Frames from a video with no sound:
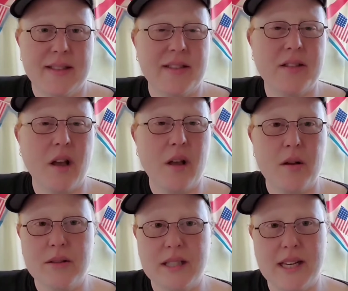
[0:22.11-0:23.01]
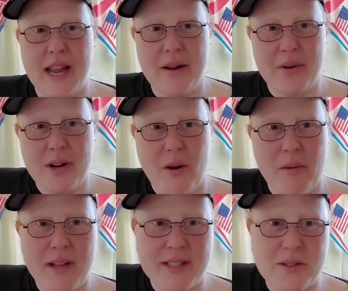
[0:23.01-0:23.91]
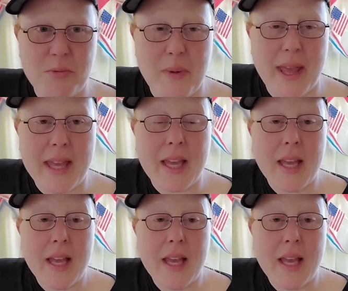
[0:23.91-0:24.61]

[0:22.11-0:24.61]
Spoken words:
So today we're going to make